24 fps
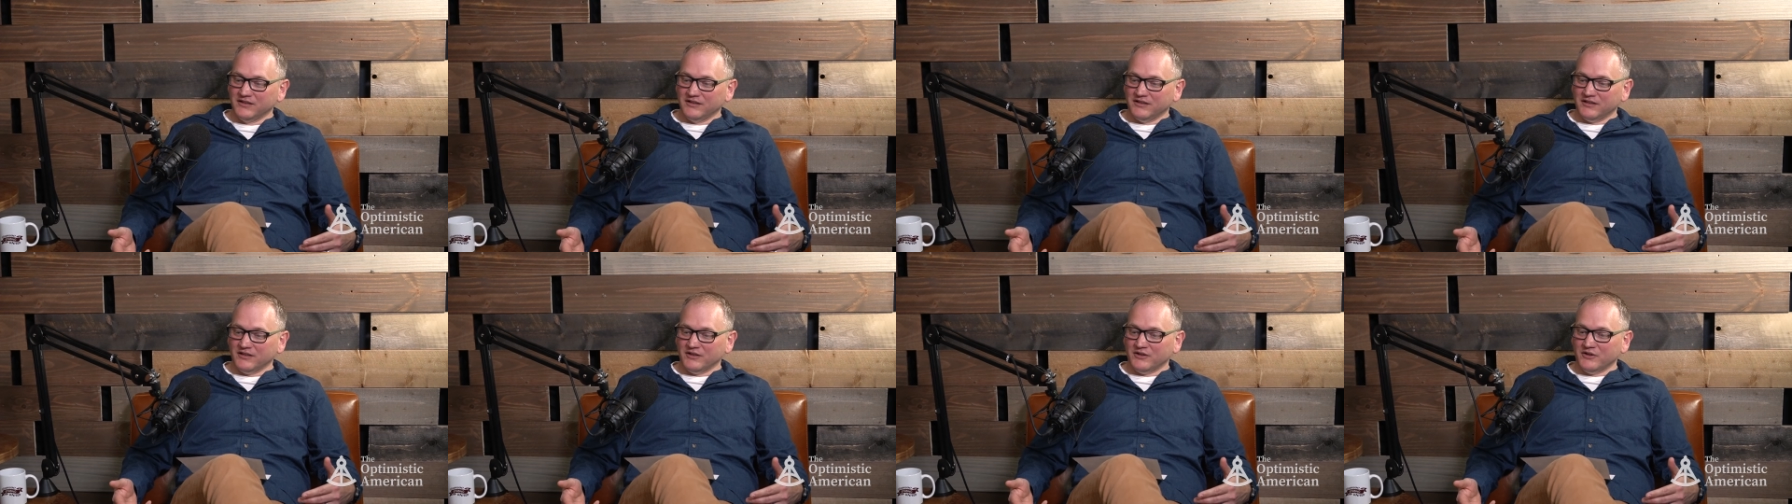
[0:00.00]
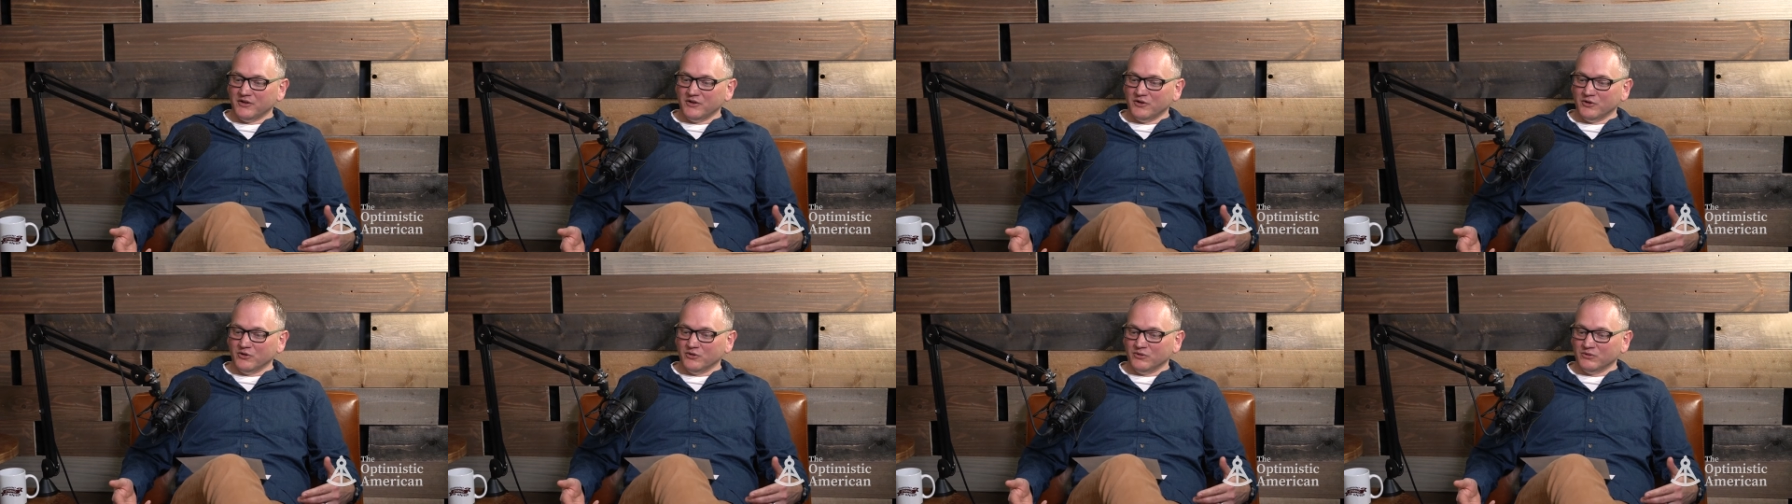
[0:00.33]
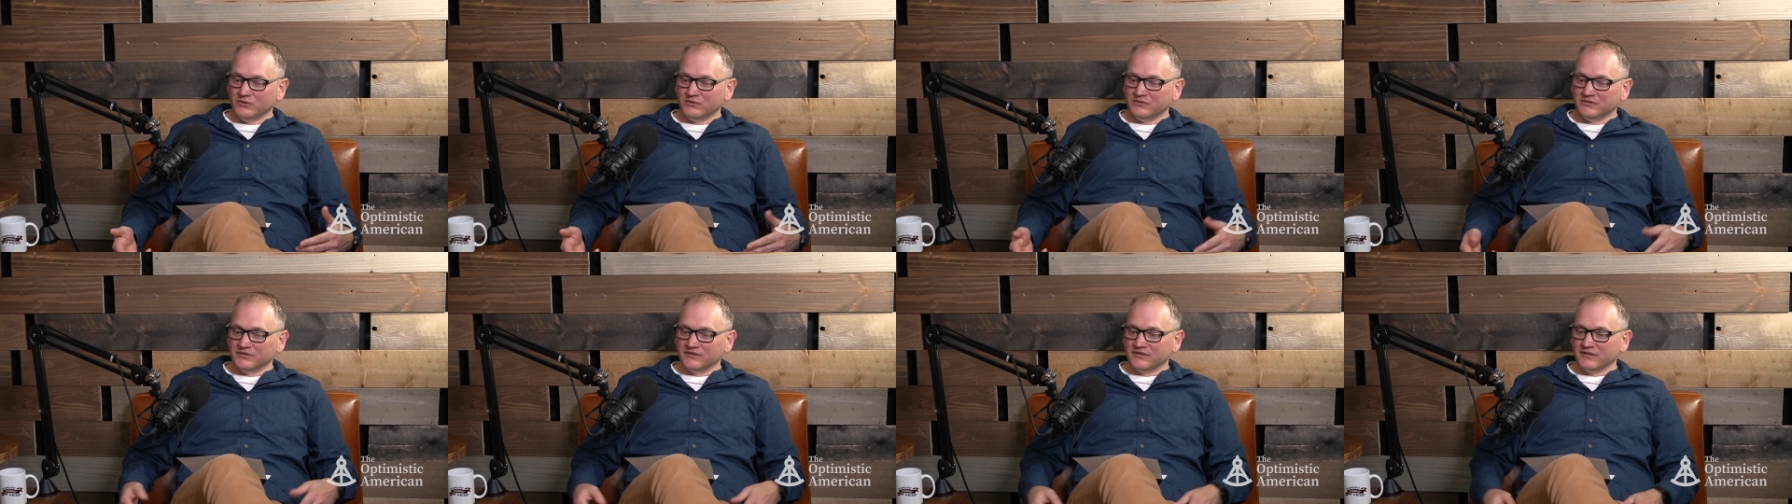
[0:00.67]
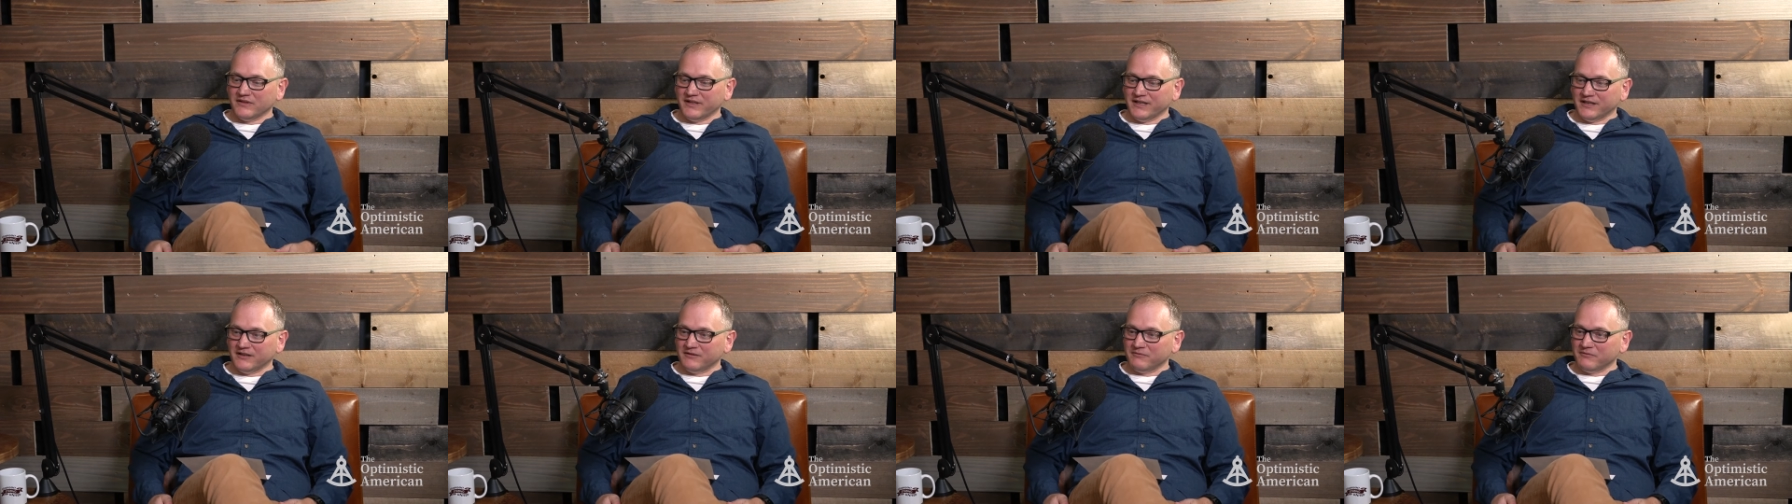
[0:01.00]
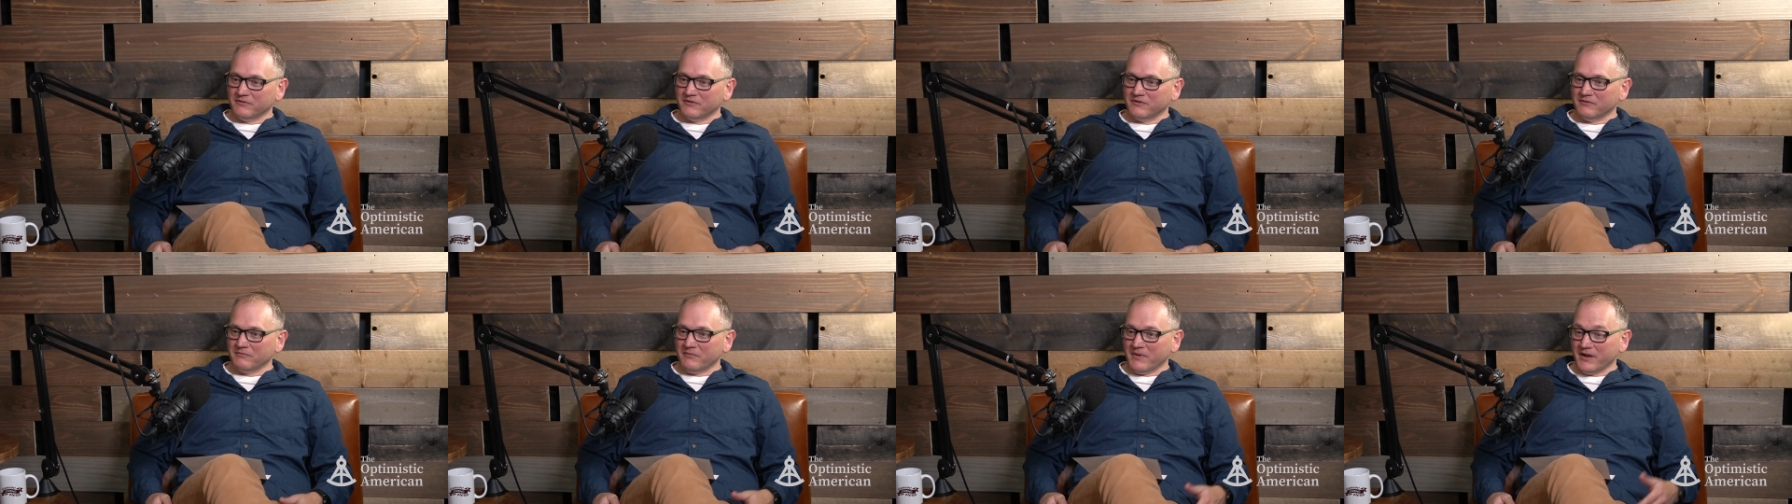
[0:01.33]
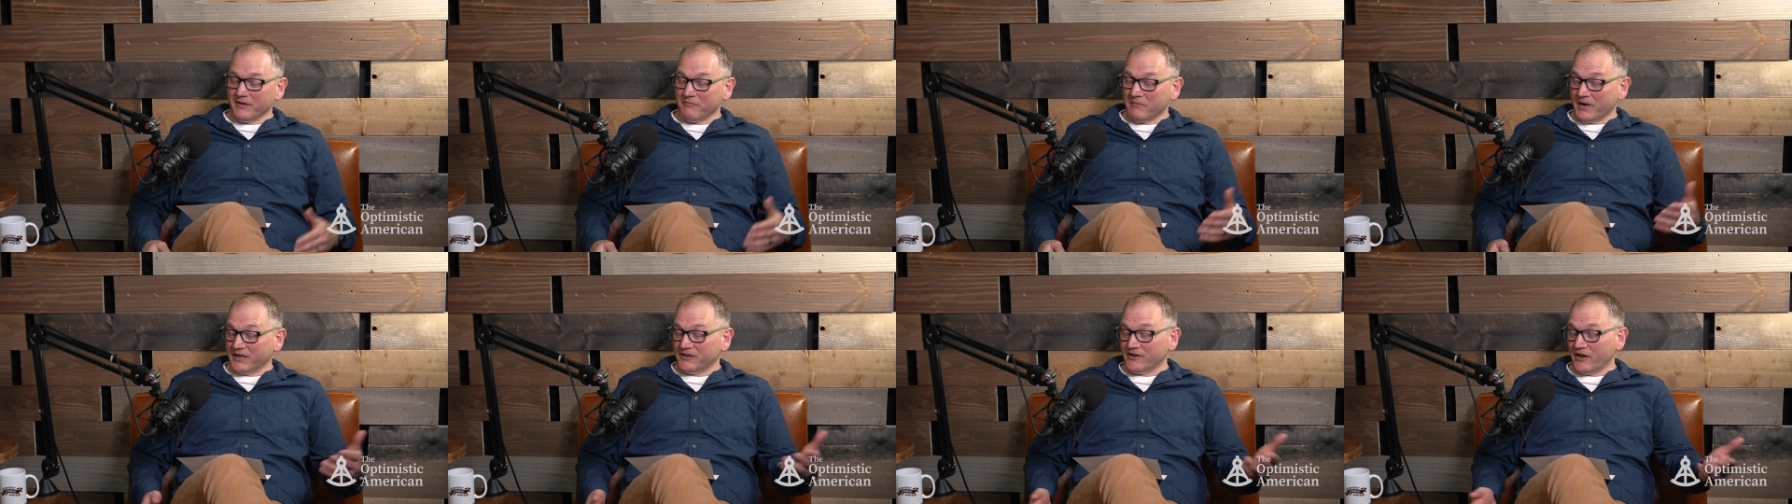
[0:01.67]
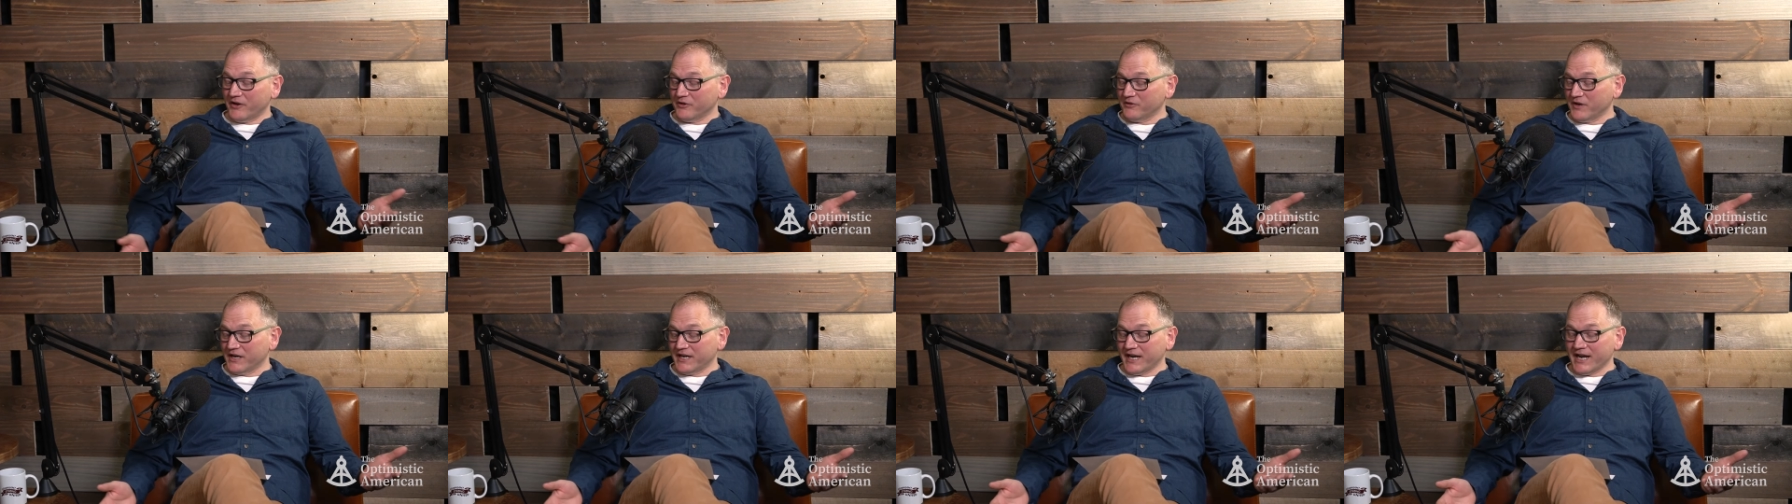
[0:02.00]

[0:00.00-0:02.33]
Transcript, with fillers: you know, like my, my daughter right